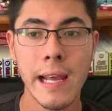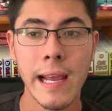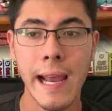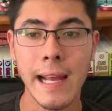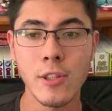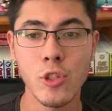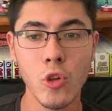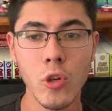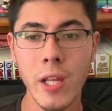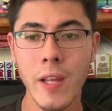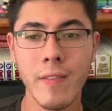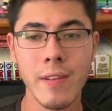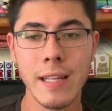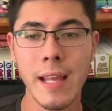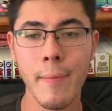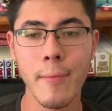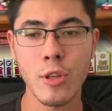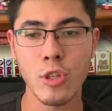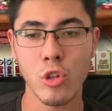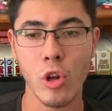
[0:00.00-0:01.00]
And don't even
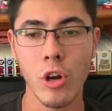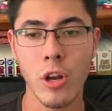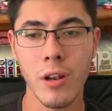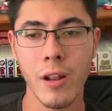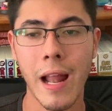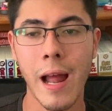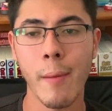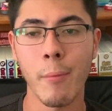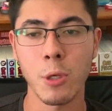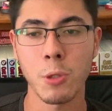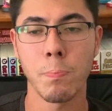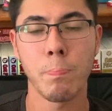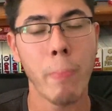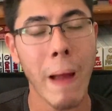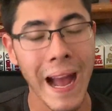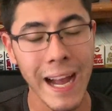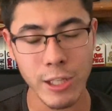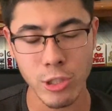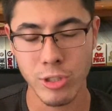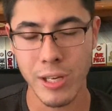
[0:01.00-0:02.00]
get me started on how much
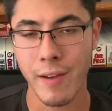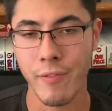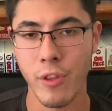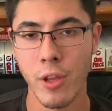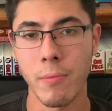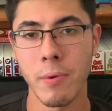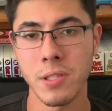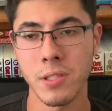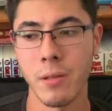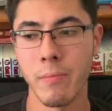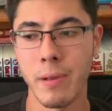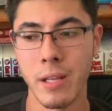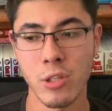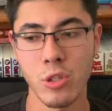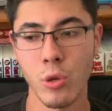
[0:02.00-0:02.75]
backdraft there must have been.